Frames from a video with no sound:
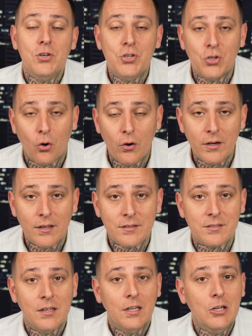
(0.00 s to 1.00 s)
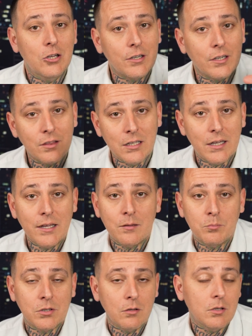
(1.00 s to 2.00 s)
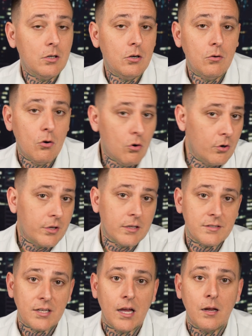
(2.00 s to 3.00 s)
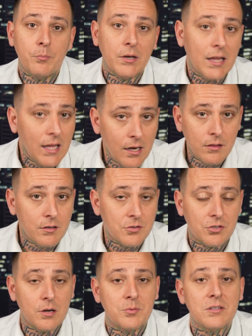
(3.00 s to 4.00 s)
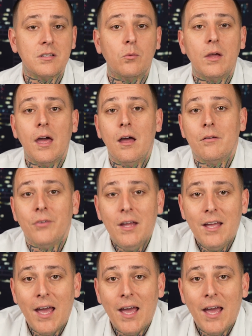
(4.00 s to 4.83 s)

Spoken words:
Join us. Look at the link below, or you can sign up in any of the descriptions that we have.